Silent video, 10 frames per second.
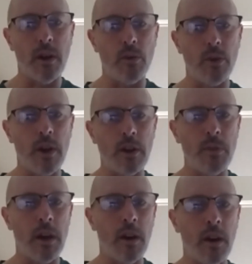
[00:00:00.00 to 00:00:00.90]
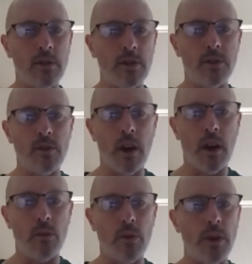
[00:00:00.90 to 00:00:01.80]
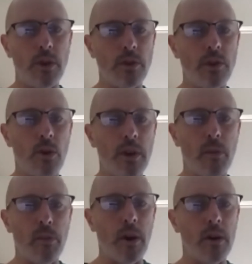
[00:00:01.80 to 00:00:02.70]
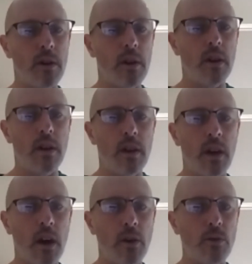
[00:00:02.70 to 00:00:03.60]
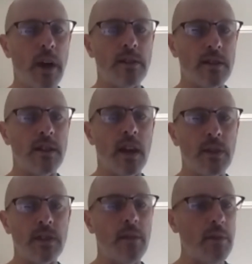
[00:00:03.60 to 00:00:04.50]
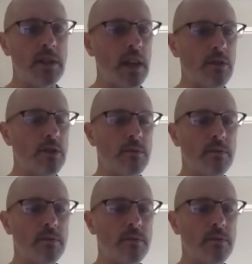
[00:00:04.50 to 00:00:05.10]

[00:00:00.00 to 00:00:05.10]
really experienced, uh, really good goalkeeper uh, who likes to take the time to teach.